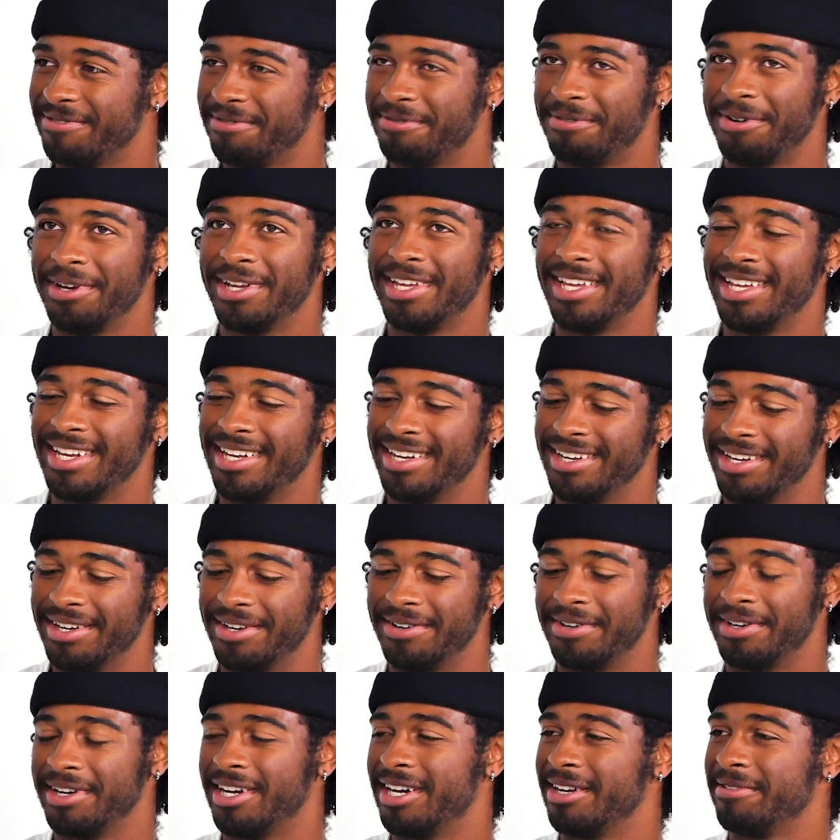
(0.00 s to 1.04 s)
freaking
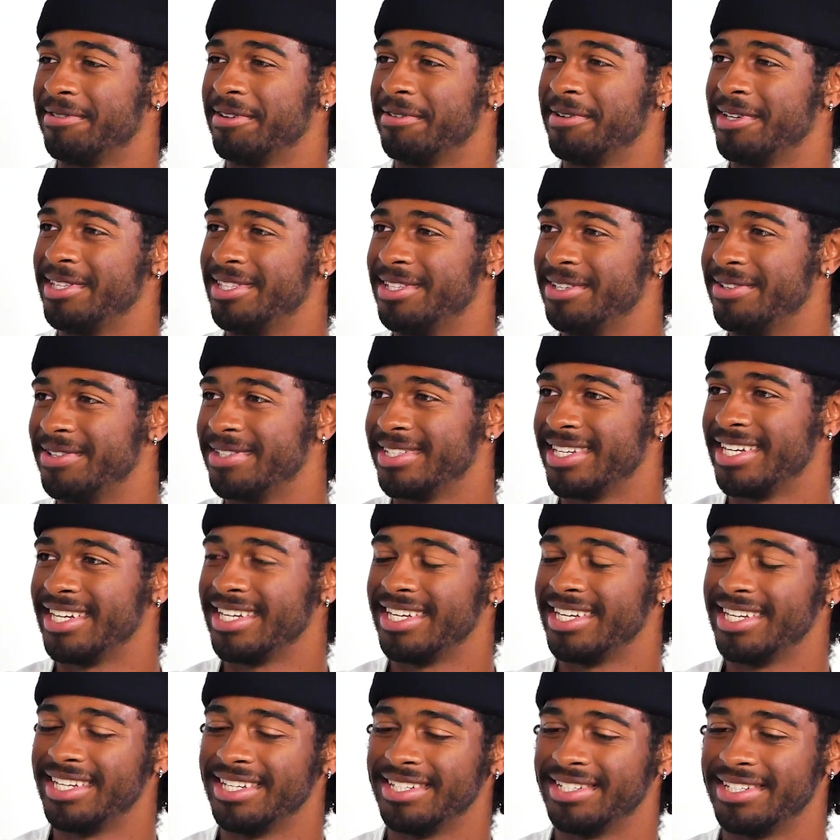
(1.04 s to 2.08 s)
going off every 2
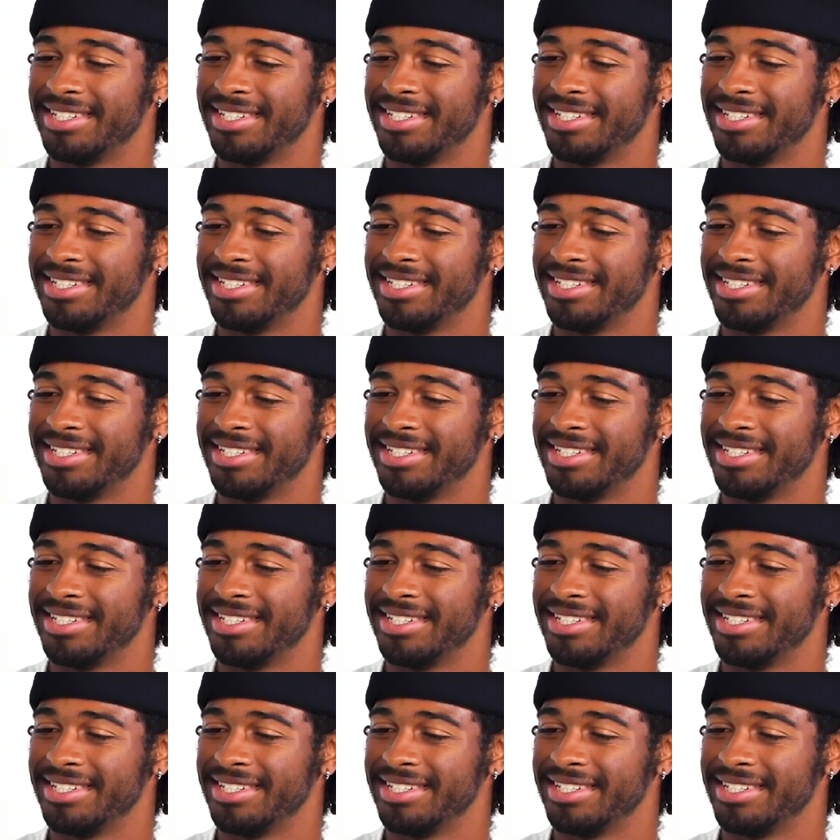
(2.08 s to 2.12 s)
seconds.